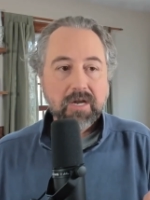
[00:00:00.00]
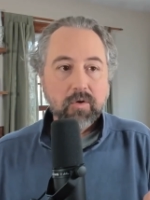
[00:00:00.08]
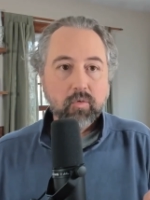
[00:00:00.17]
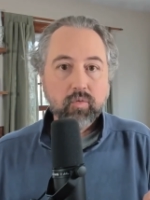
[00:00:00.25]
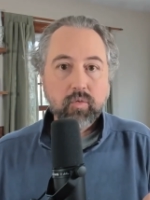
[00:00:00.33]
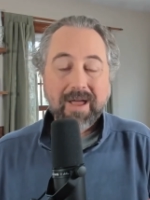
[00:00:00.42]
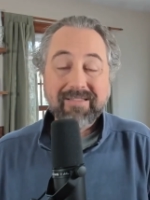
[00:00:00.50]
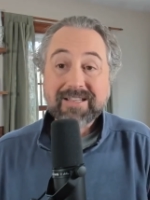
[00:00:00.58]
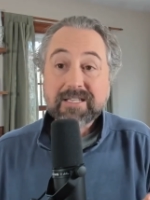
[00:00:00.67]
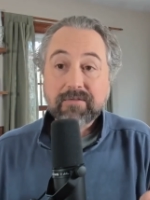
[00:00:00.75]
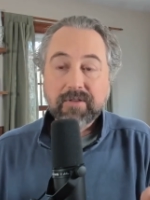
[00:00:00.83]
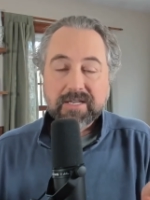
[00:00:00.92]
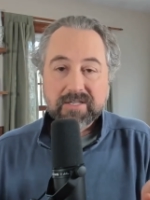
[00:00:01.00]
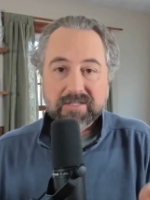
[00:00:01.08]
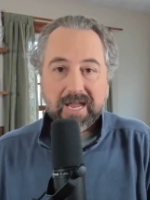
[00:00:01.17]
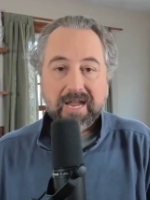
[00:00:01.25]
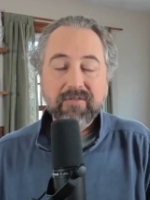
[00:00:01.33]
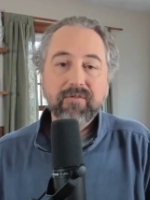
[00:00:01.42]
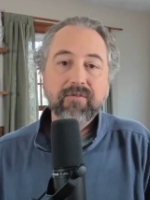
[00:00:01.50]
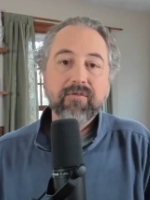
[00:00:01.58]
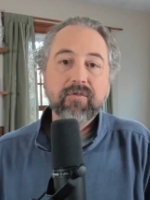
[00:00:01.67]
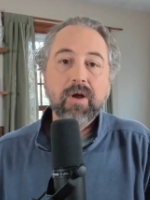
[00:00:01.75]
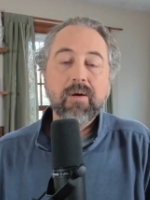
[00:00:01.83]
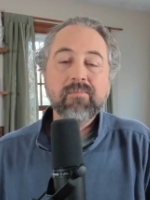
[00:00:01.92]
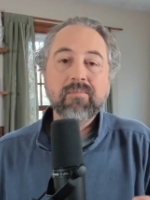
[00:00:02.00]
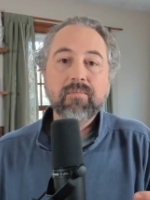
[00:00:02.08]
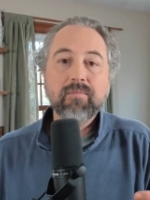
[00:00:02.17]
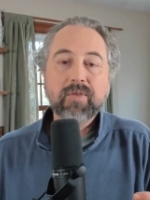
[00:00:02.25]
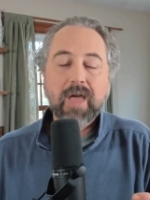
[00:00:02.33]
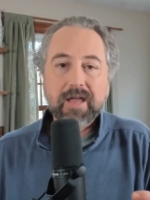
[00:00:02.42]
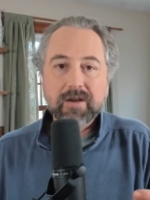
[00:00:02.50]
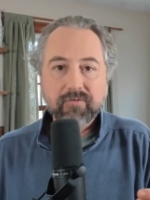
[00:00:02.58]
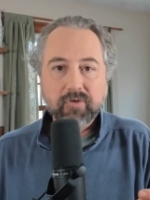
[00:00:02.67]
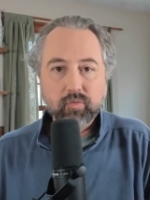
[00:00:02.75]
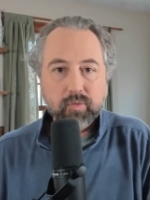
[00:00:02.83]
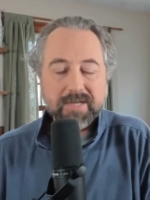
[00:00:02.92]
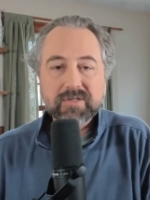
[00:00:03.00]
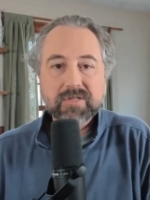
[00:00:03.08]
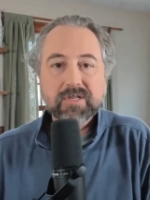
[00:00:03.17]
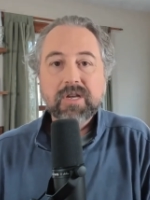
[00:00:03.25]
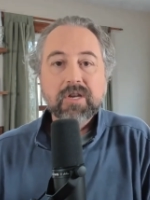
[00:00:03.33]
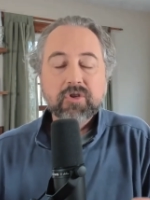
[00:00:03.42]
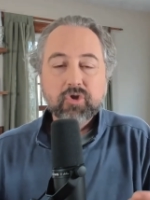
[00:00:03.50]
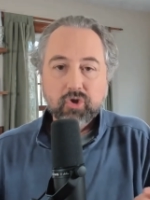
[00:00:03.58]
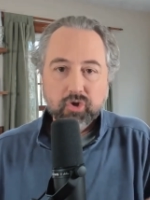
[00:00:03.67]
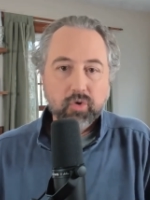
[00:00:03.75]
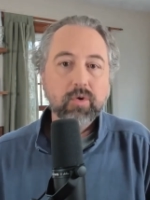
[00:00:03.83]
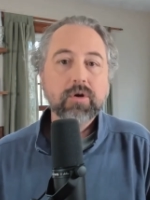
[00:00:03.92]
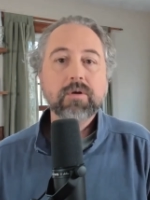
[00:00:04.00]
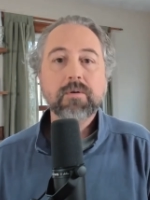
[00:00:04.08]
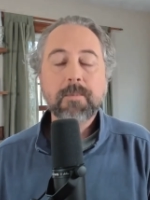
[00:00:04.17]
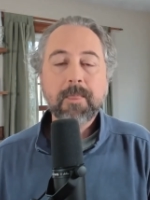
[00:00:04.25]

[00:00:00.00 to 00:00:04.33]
relatively safe from kind of the risk du jour,